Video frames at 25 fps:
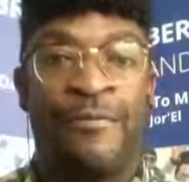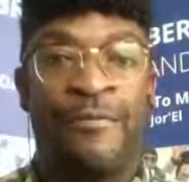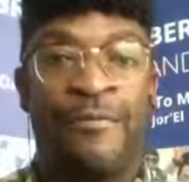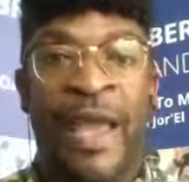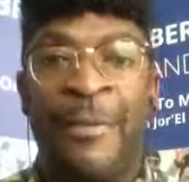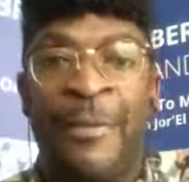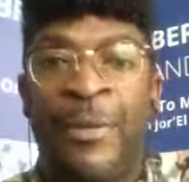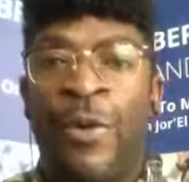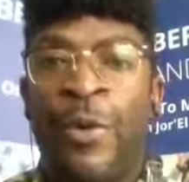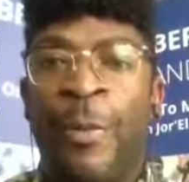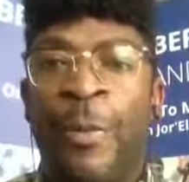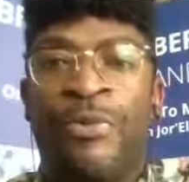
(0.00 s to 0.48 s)

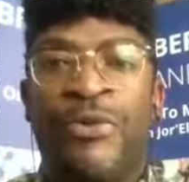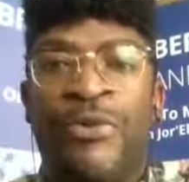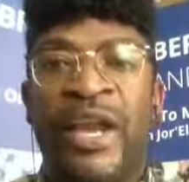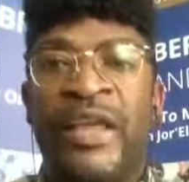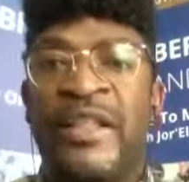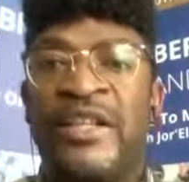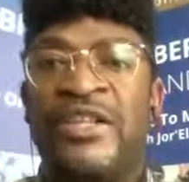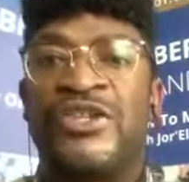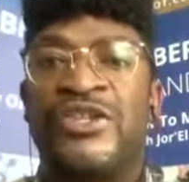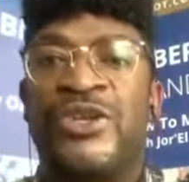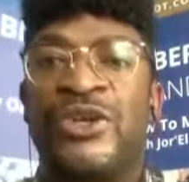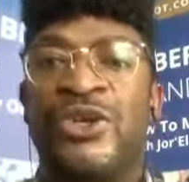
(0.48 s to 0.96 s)
Maybe you're
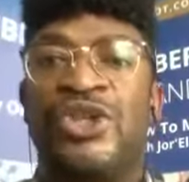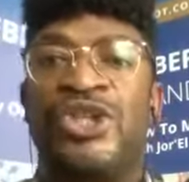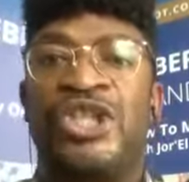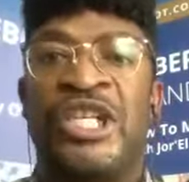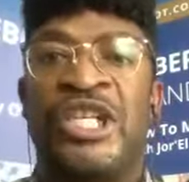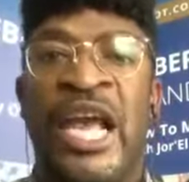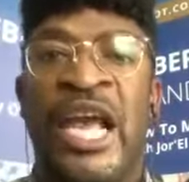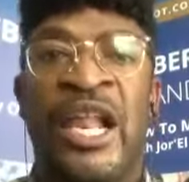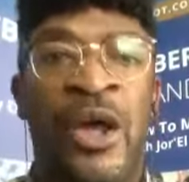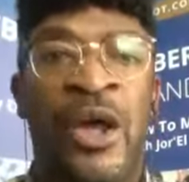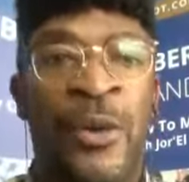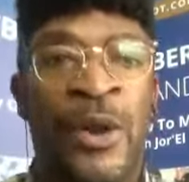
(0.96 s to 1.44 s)
breathing too
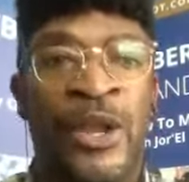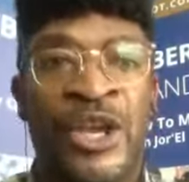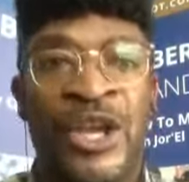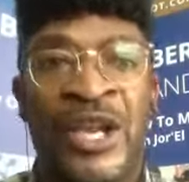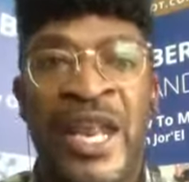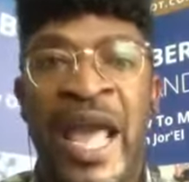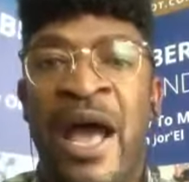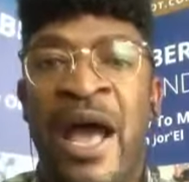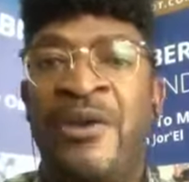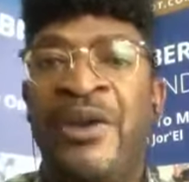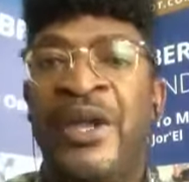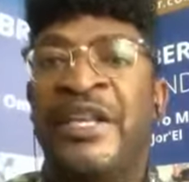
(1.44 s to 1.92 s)
shallow and you
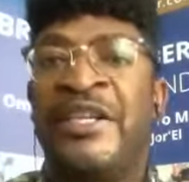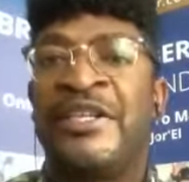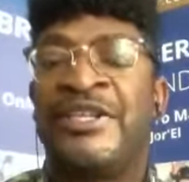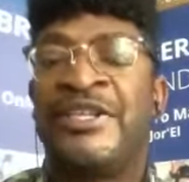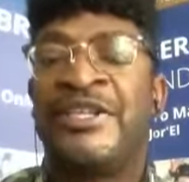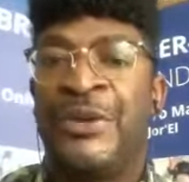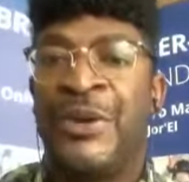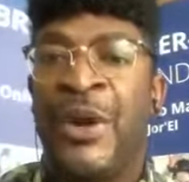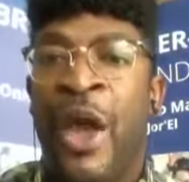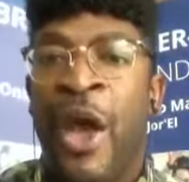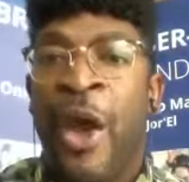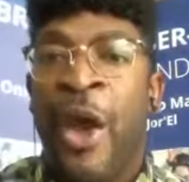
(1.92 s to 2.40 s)
now needed
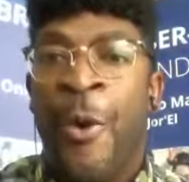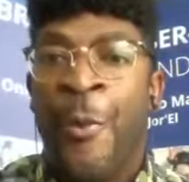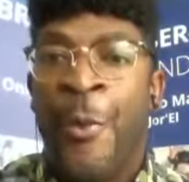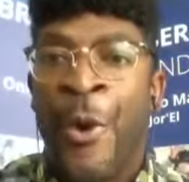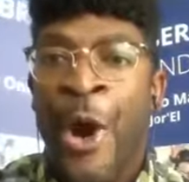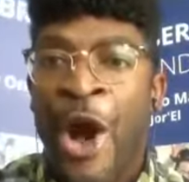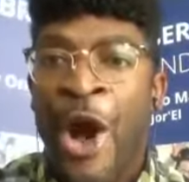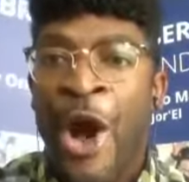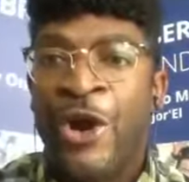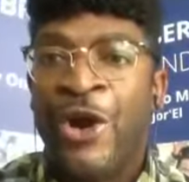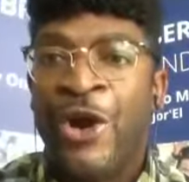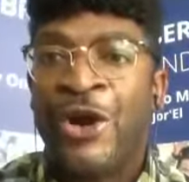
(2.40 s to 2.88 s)
to
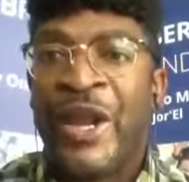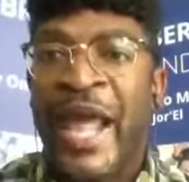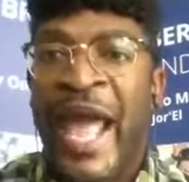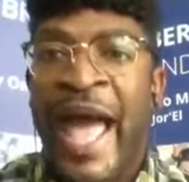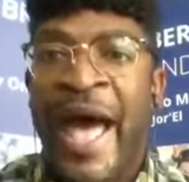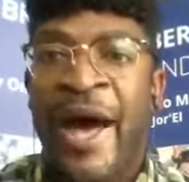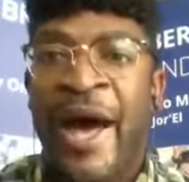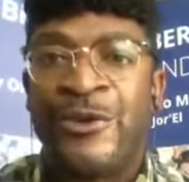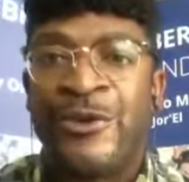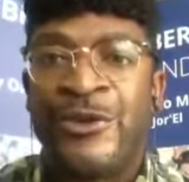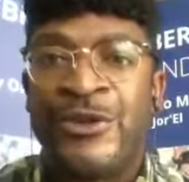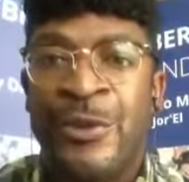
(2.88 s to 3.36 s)
work on
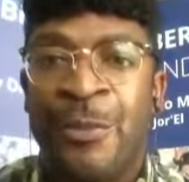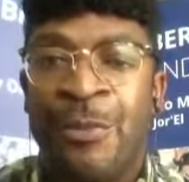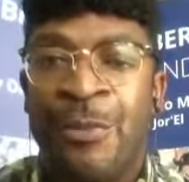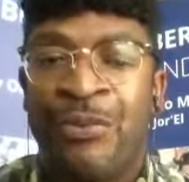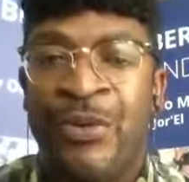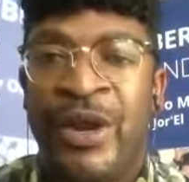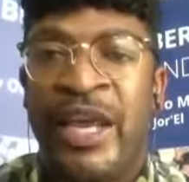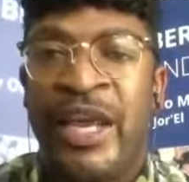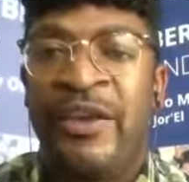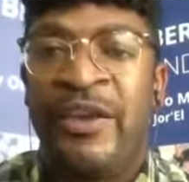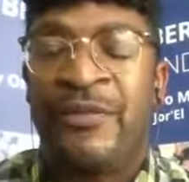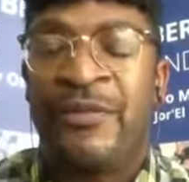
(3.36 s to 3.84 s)
how to
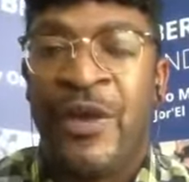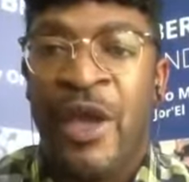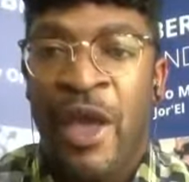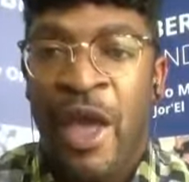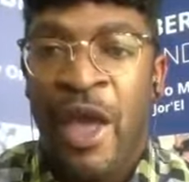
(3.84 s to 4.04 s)
breathe